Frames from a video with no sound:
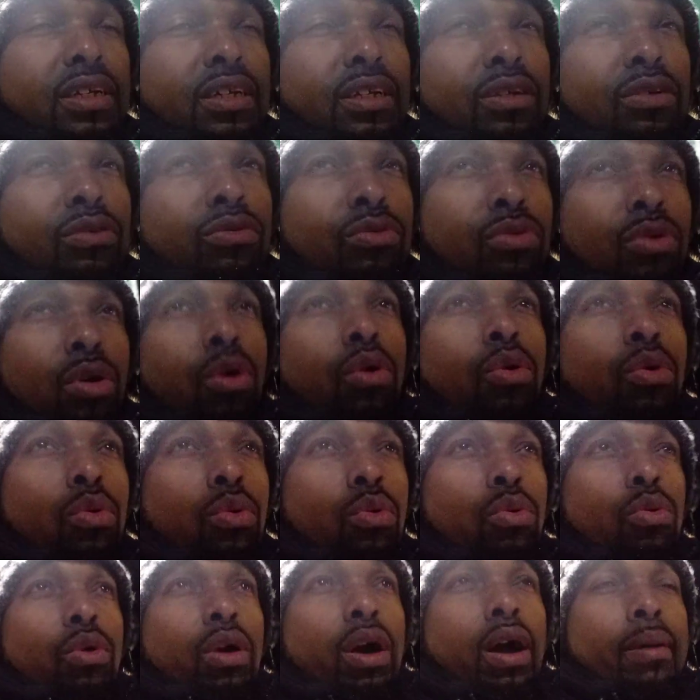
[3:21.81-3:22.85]
you
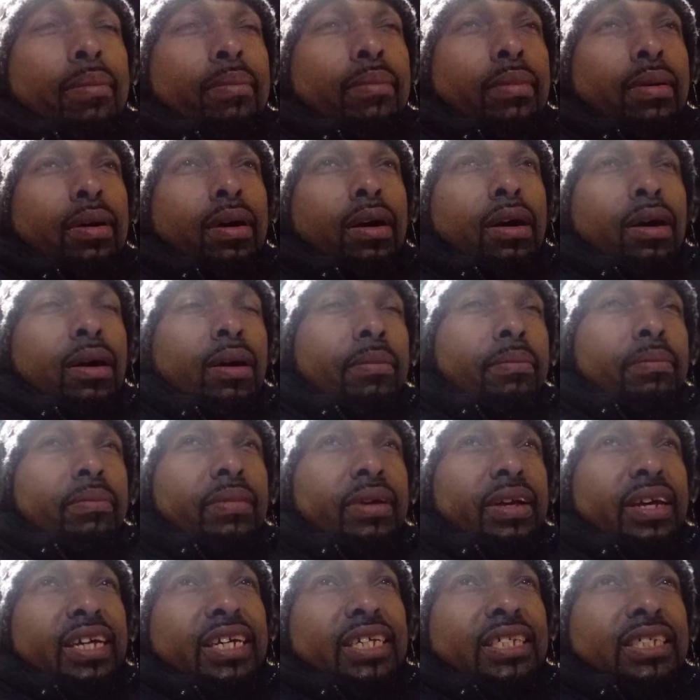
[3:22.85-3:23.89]
know,
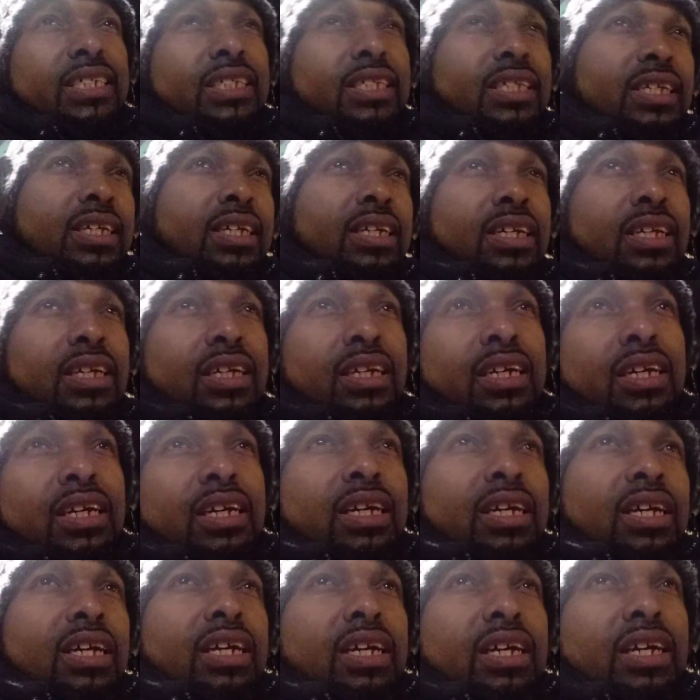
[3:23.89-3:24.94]

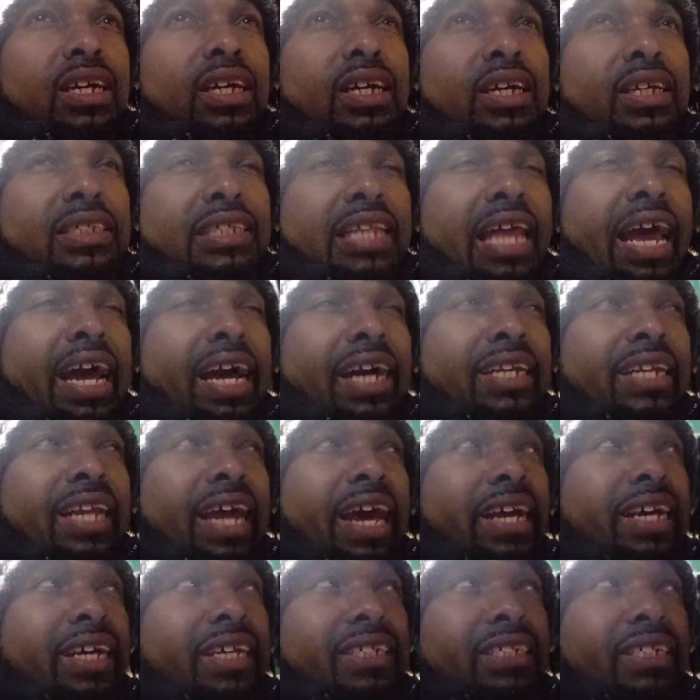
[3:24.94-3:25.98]
it's like a
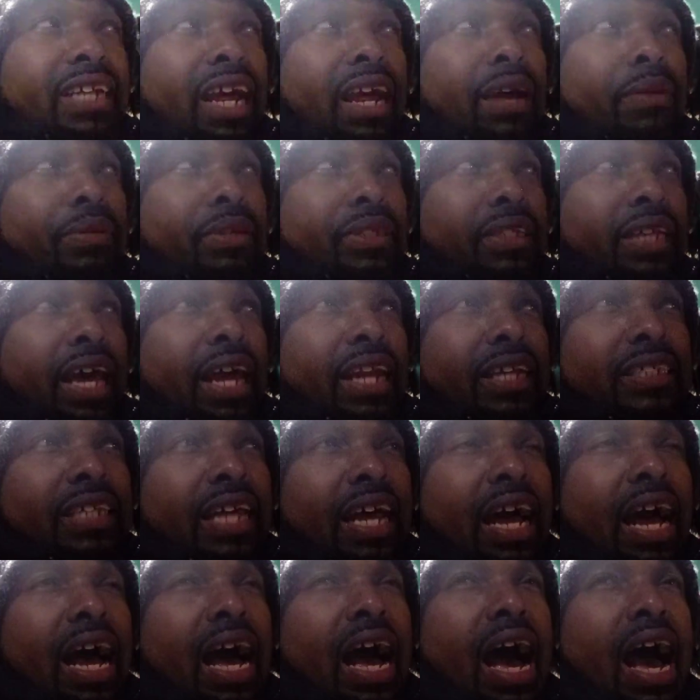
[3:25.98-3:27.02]
night and day with that. It's
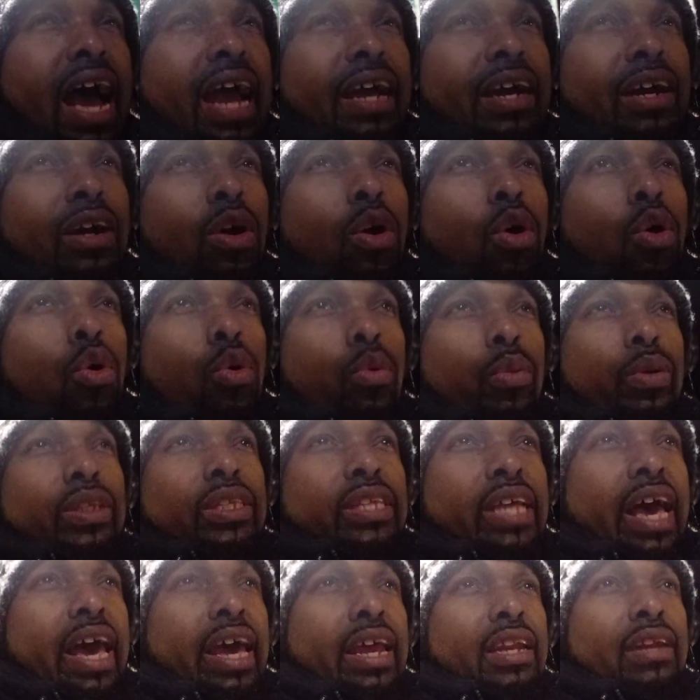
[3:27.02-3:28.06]
like a hot and cold with
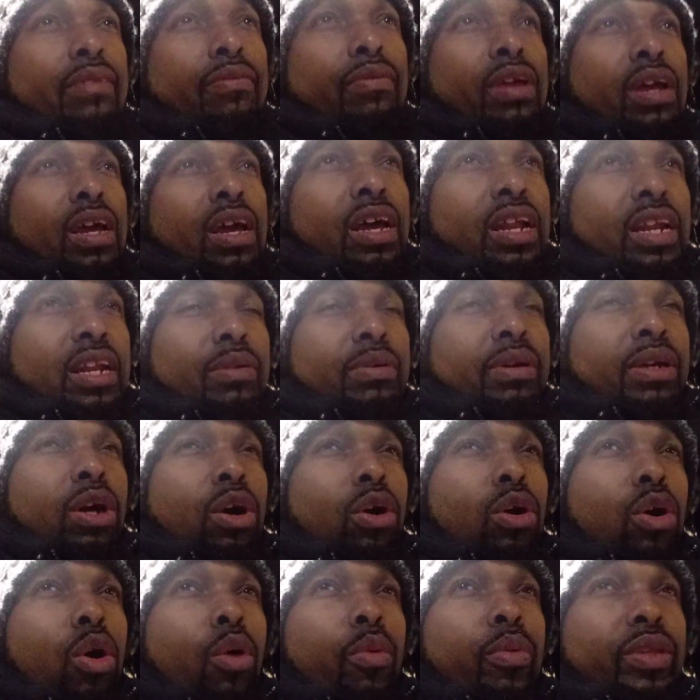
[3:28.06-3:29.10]
that. And I mean, we
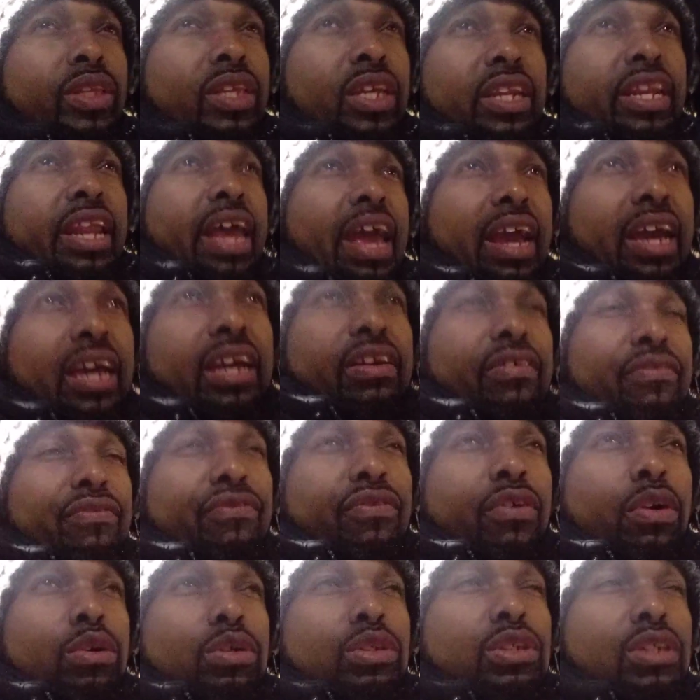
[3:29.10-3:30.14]
gonna go with the negative
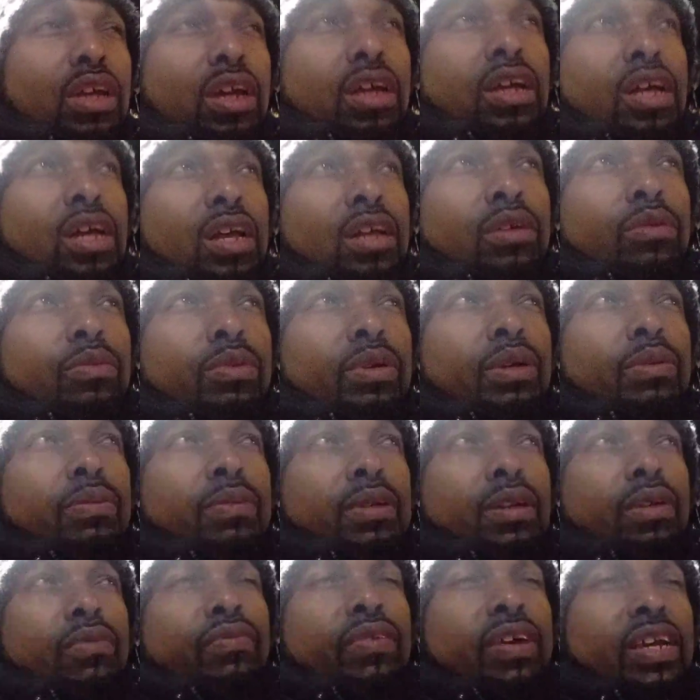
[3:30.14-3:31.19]
first. The
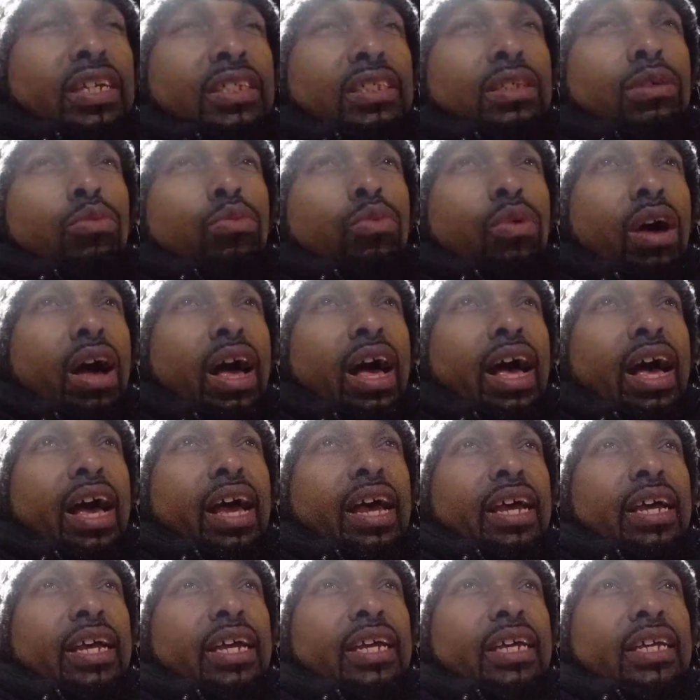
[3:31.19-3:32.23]
reason why
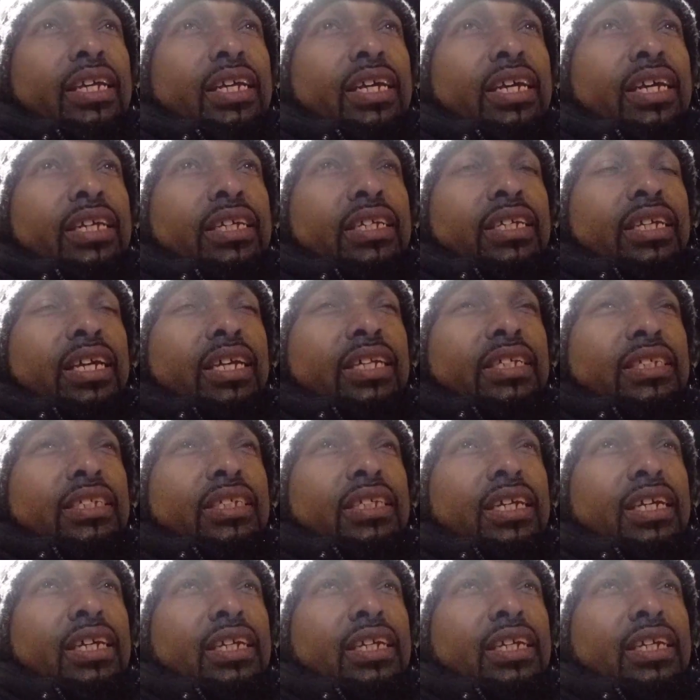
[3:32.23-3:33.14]
it's